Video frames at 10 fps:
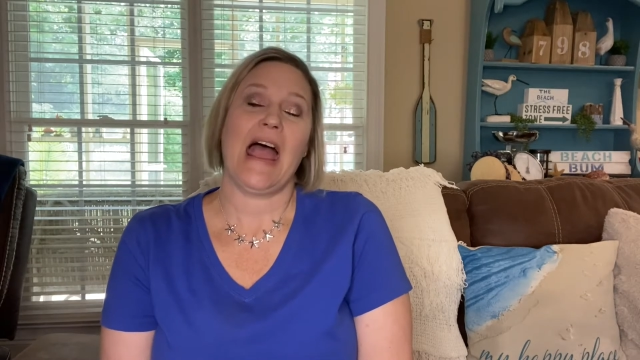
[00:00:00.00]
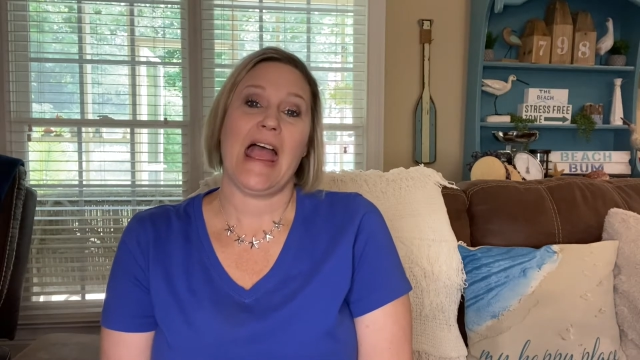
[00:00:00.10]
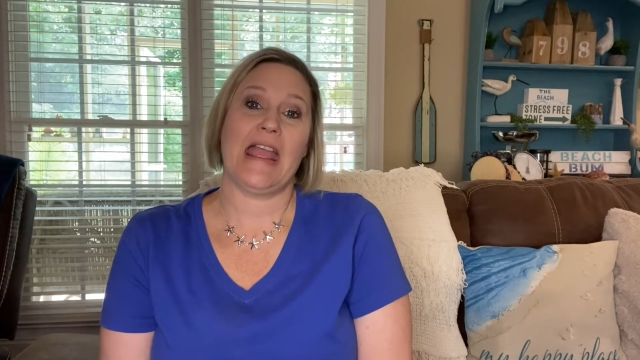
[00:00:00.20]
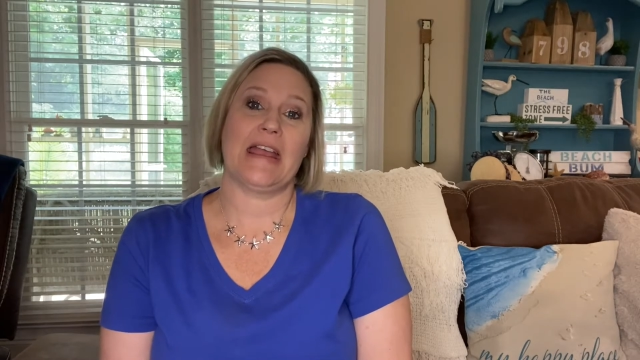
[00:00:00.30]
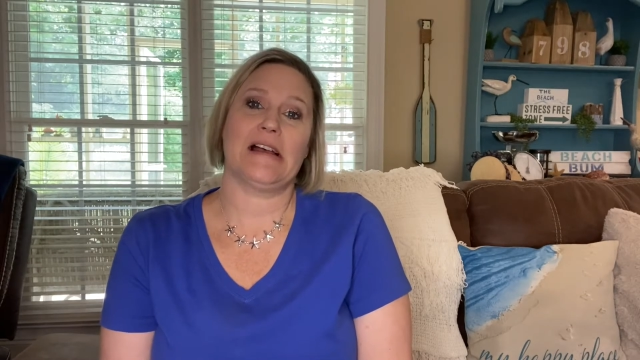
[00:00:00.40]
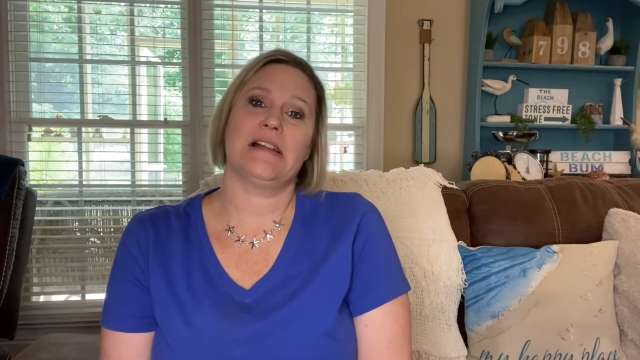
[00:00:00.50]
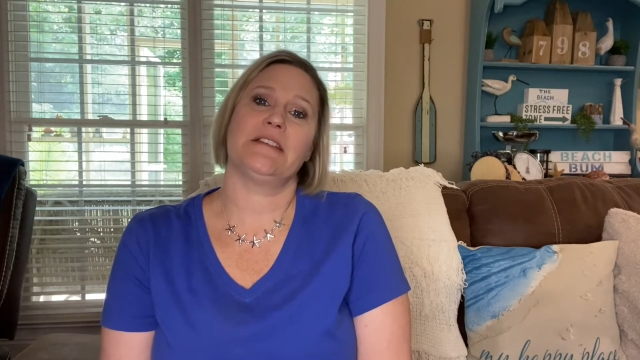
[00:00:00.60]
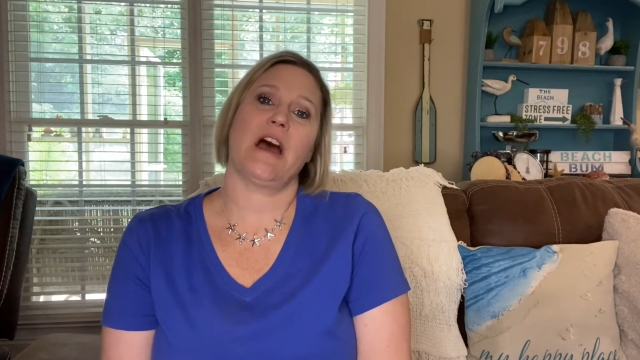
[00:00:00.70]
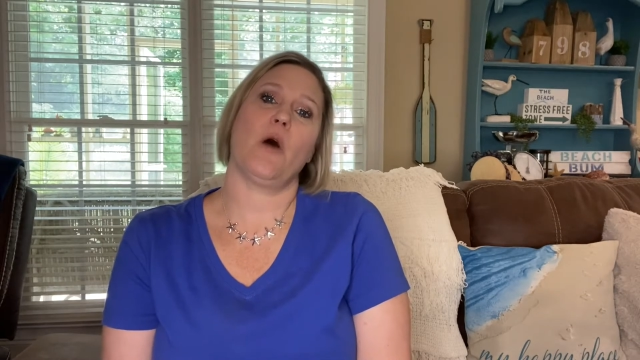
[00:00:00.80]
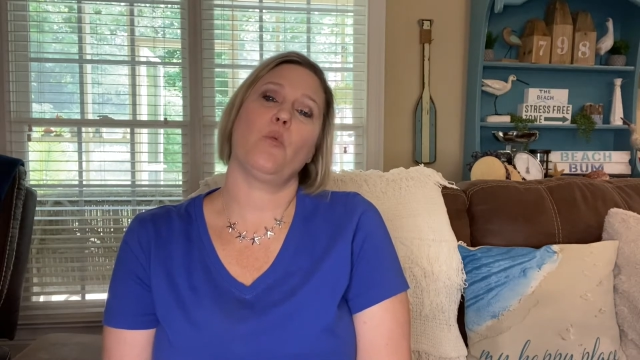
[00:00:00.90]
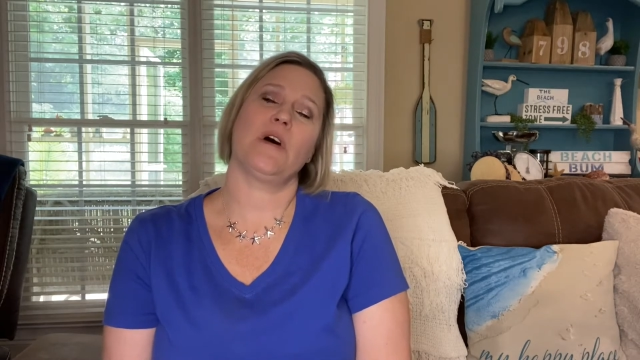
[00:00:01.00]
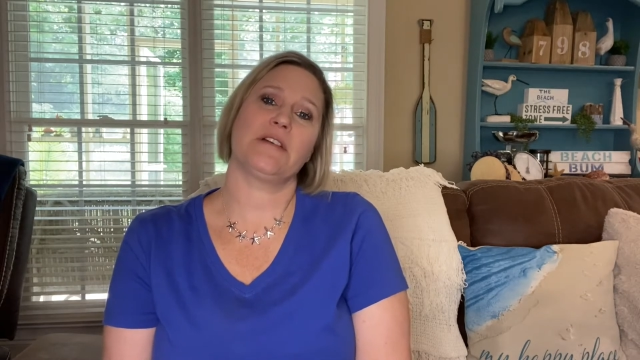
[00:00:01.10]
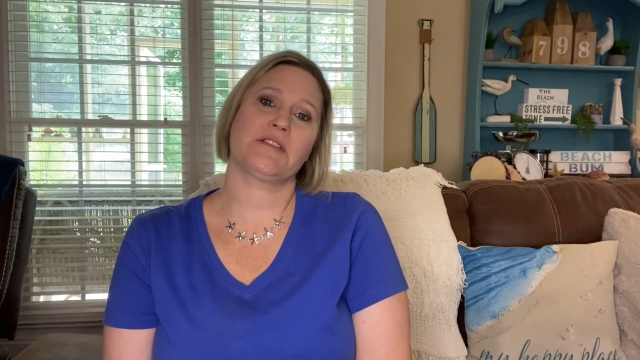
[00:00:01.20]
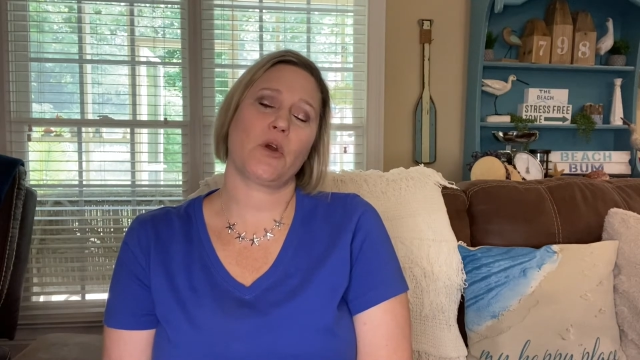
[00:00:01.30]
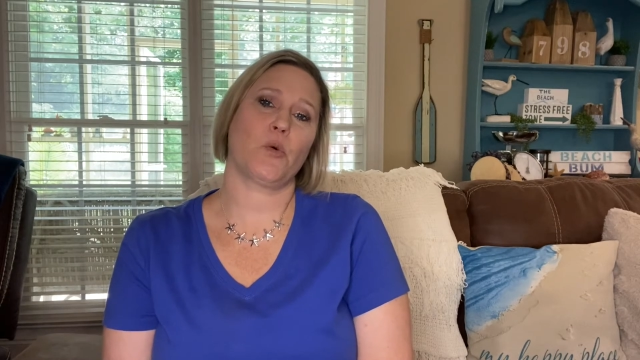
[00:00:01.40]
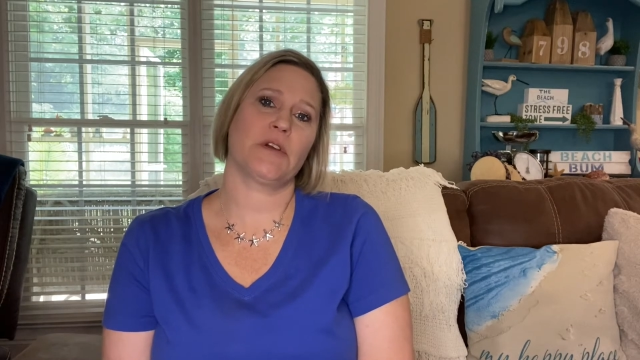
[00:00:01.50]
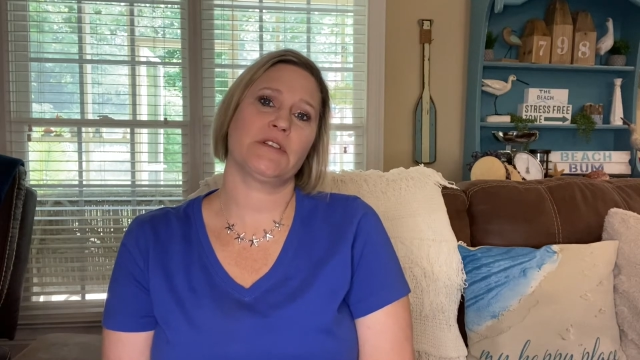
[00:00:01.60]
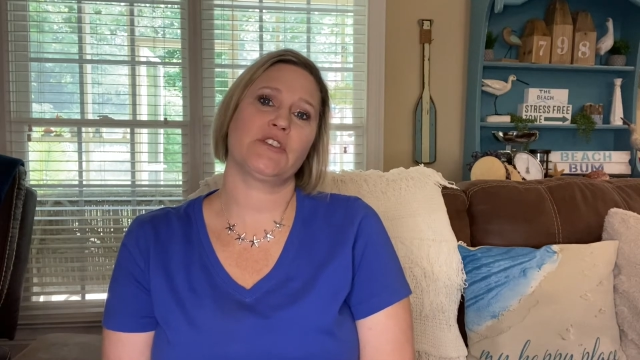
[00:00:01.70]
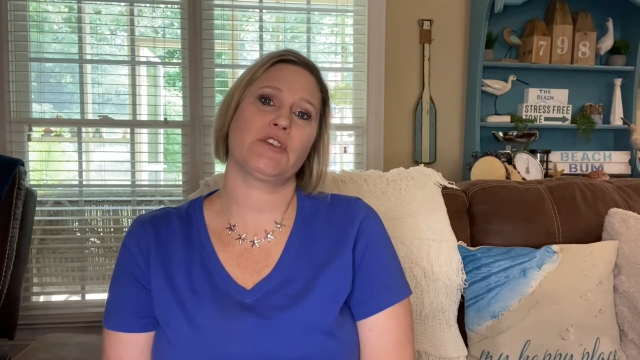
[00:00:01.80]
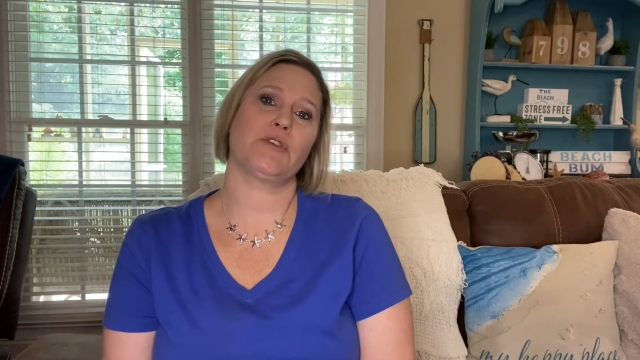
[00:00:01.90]
And I was
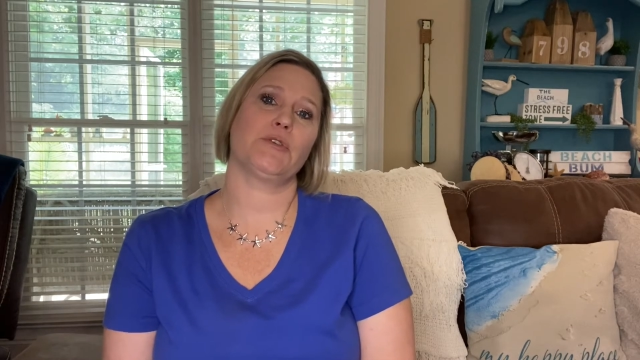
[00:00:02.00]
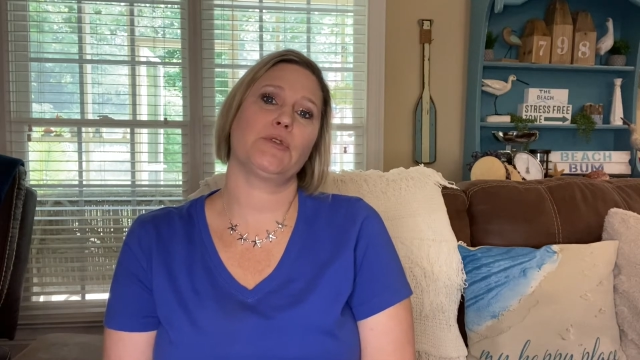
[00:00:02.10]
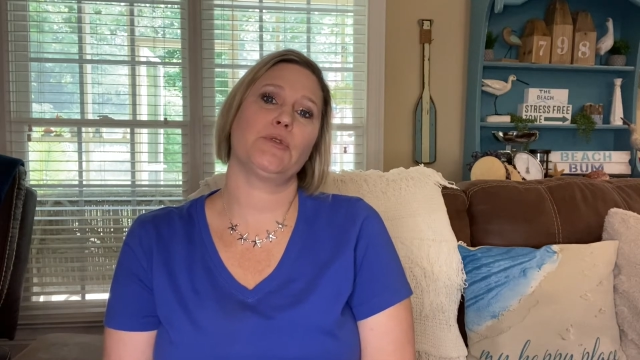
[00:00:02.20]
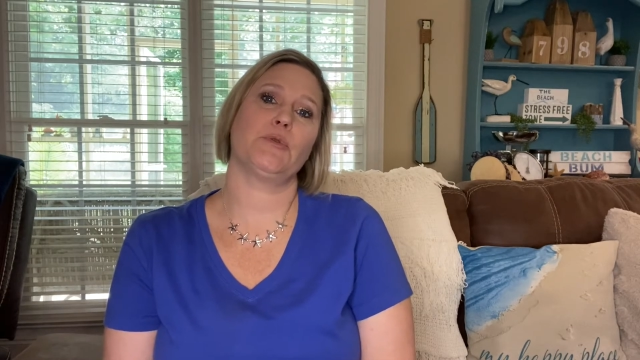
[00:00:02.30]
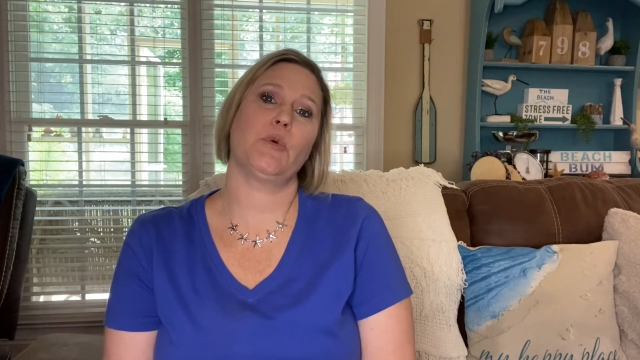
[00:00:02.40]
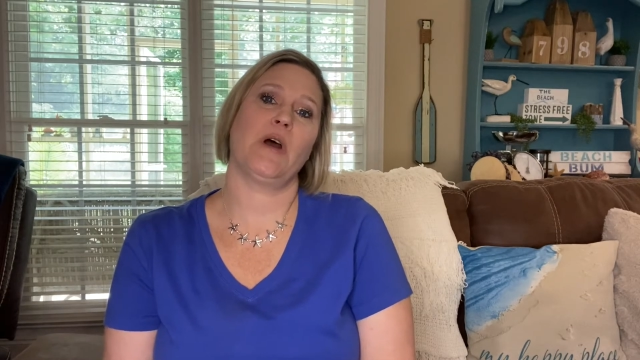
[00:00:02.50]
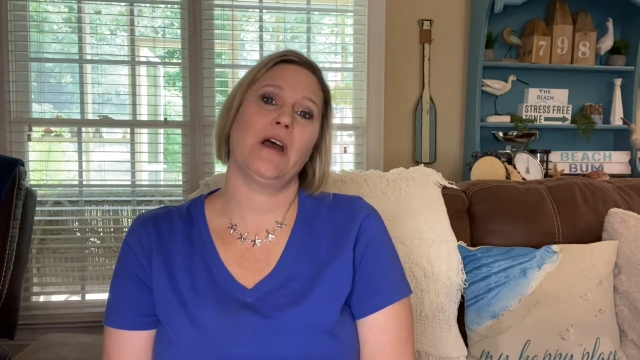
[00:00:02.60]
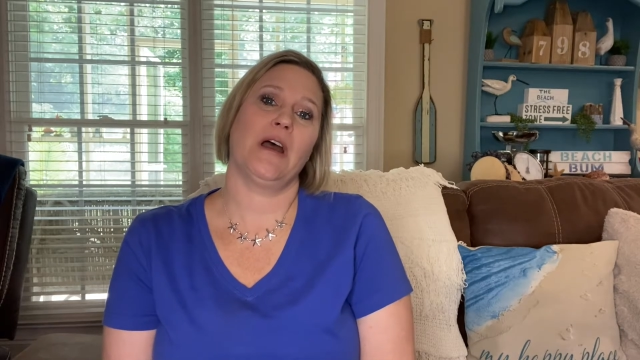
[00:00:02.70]
going to